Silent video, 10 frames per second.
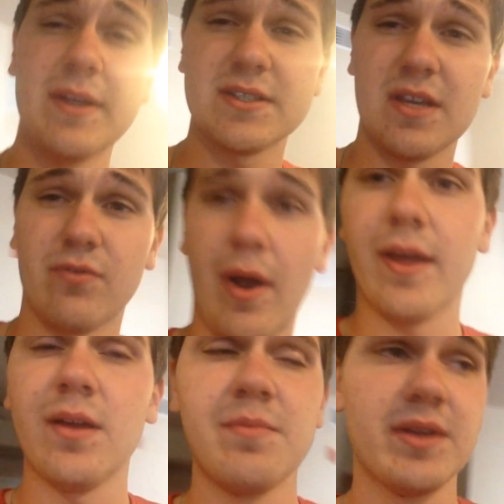I might skip
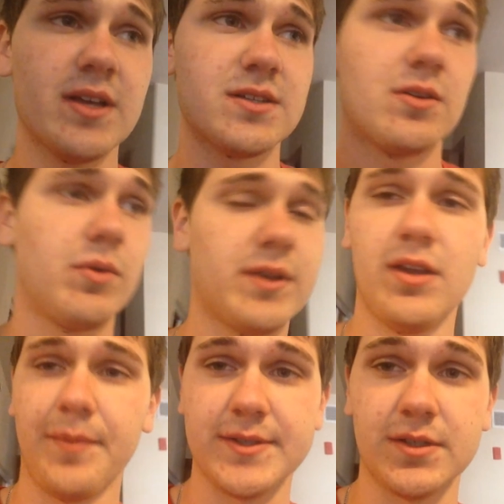Friday because I don't want to
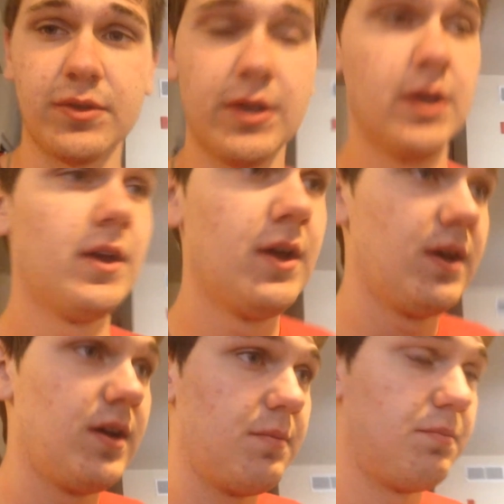kill myself.
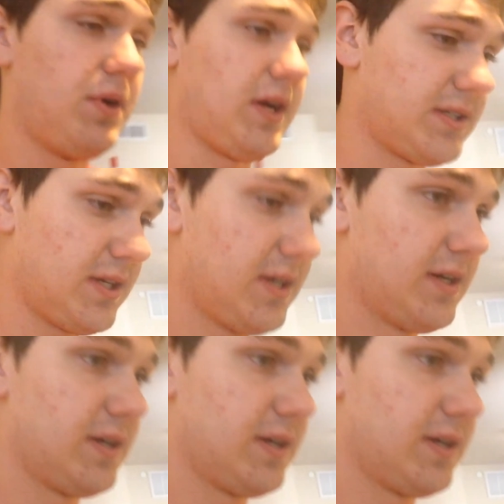But